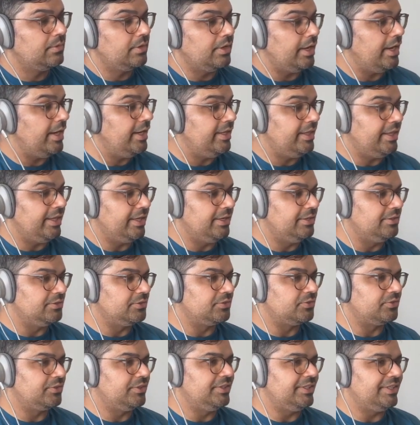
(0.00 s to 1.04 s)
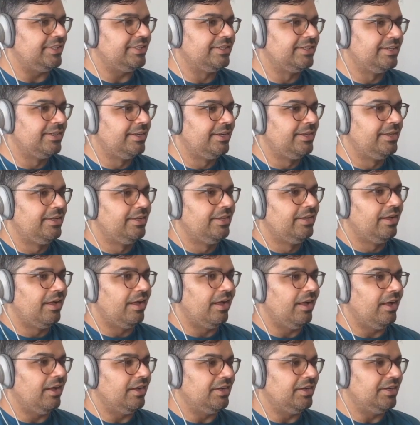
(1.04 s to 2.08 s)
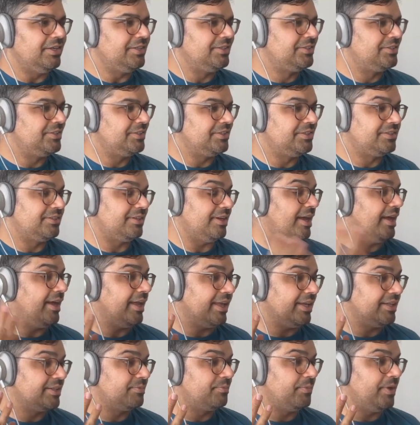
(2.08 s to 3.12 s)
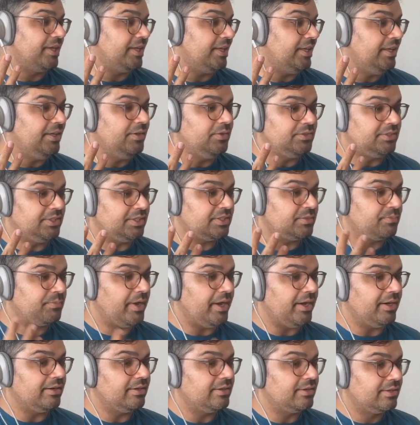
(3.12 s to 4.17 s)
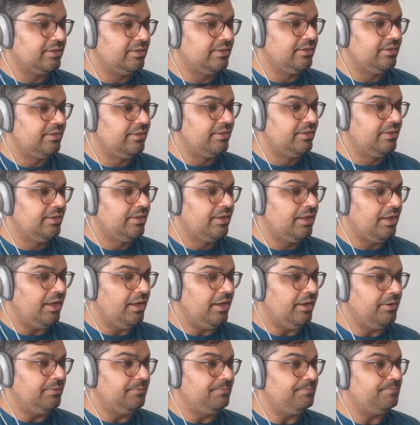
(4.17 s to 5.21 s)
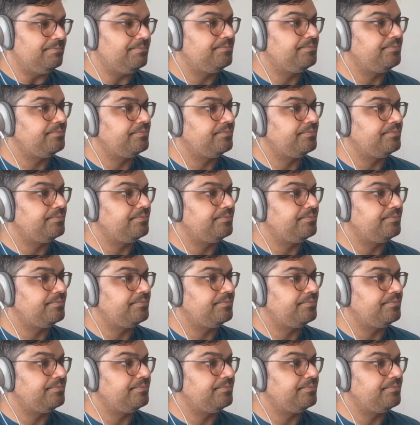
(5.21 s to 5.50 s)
anything else, really. It's just, I guess my key was expired. Man,